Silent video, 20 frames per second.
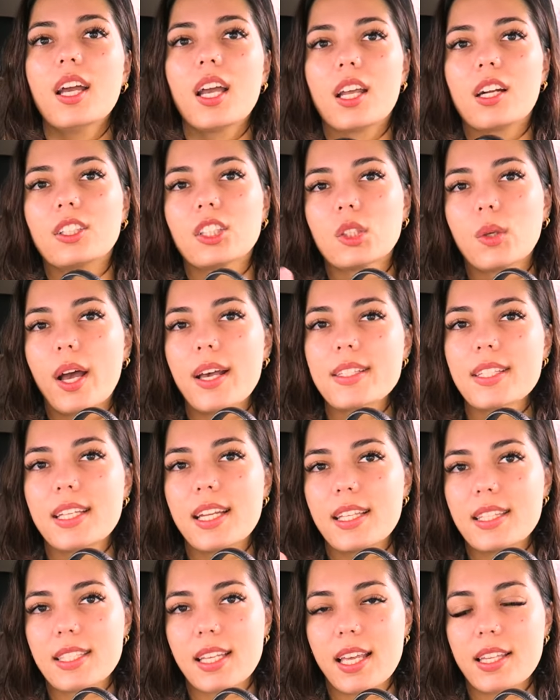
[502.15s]
It also has an
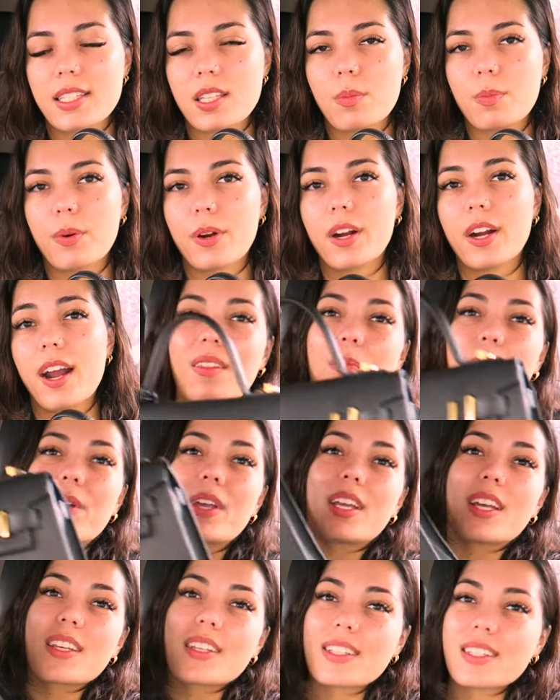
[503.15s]
inside zipper. The
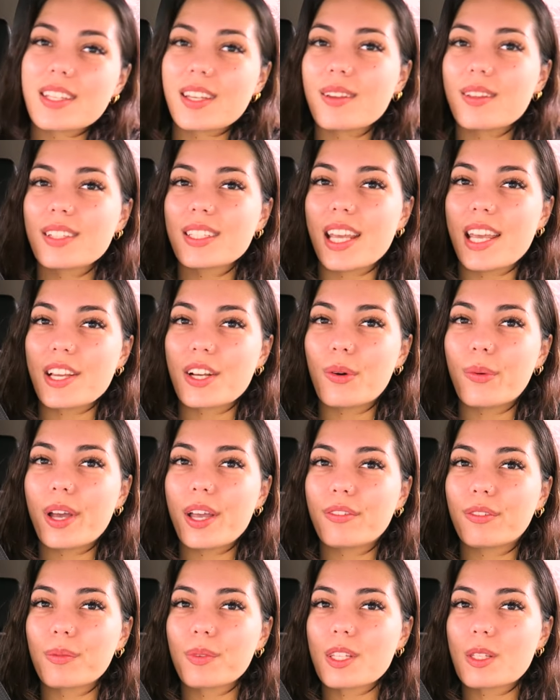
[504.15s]
biggest
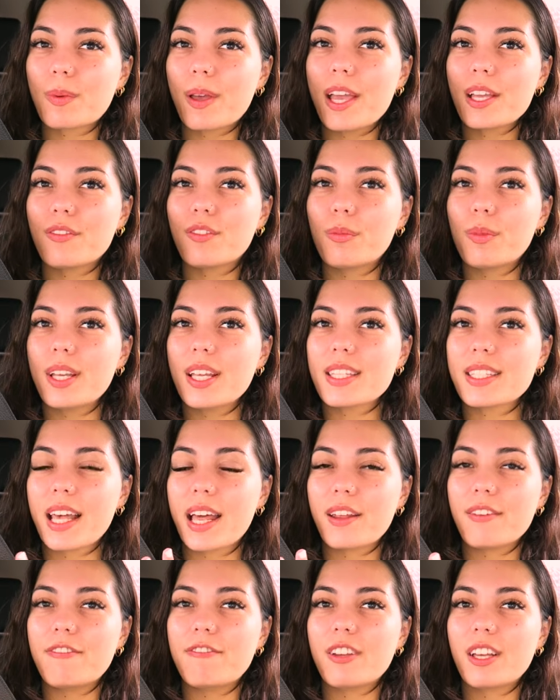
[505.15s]
takeaway from this bag for me is
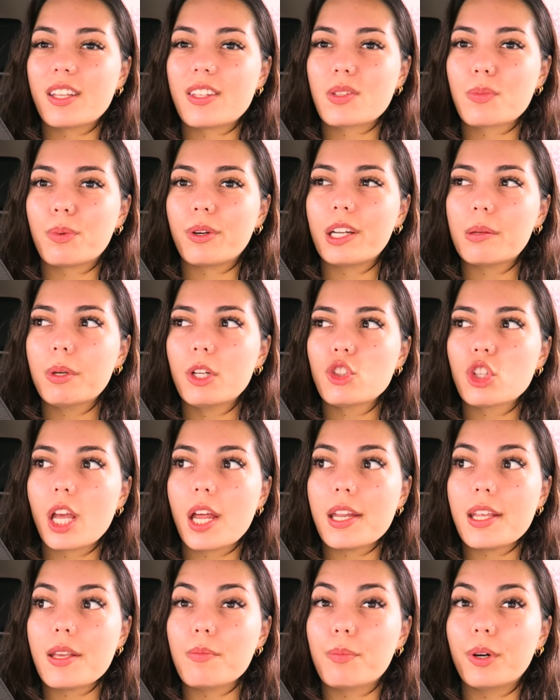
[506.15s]
that it fits pretty much
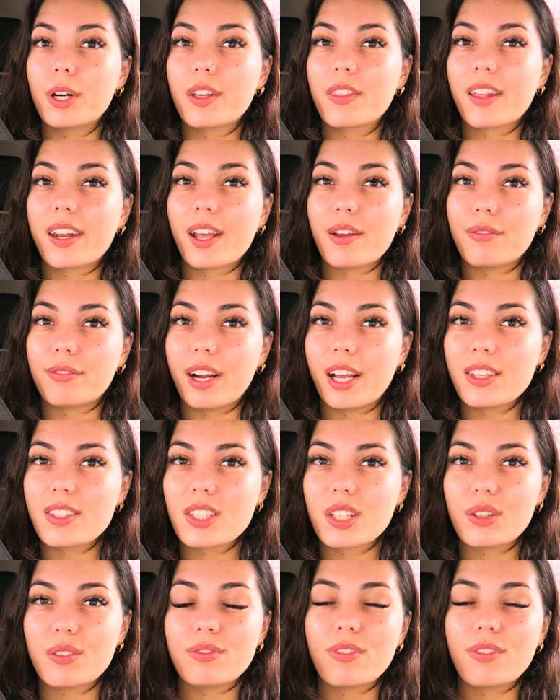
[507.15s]
any book that I've read so